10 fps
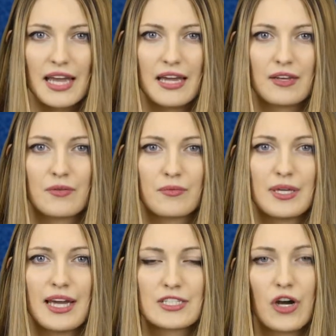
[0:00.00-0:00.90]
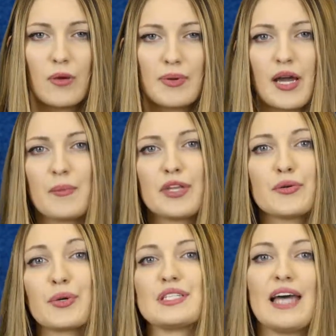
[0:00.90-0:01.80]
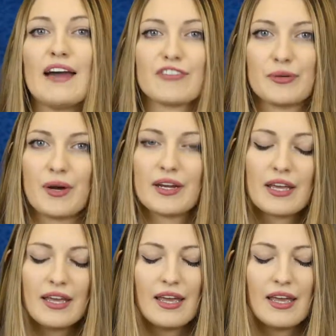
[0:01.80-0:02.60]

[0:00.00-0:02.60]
and we get to open up the doors to everyone.